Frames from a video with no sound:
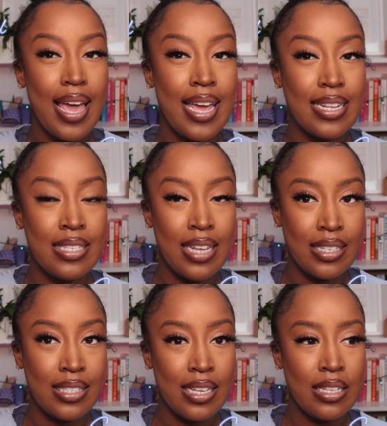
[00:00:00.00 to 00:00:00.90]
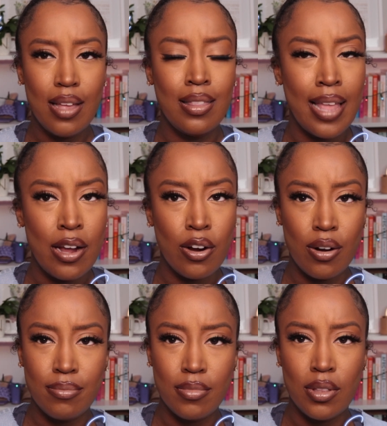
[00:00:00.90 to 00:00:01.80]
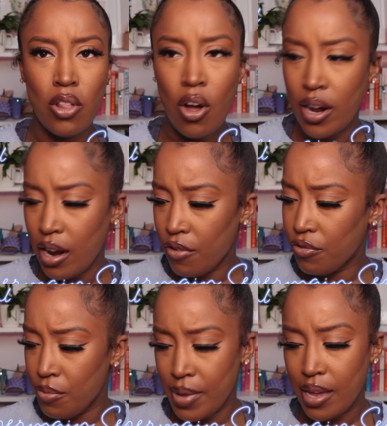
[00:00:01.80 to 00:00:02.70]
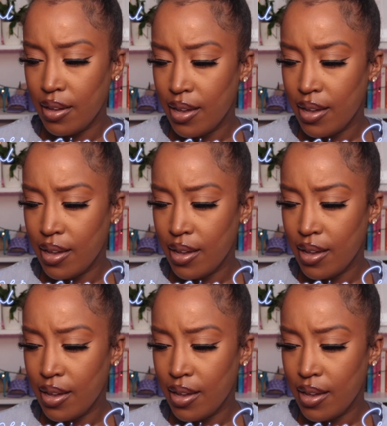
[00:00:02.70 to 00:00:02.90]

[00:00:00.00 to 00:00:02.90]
It doesn't linger long enough for me.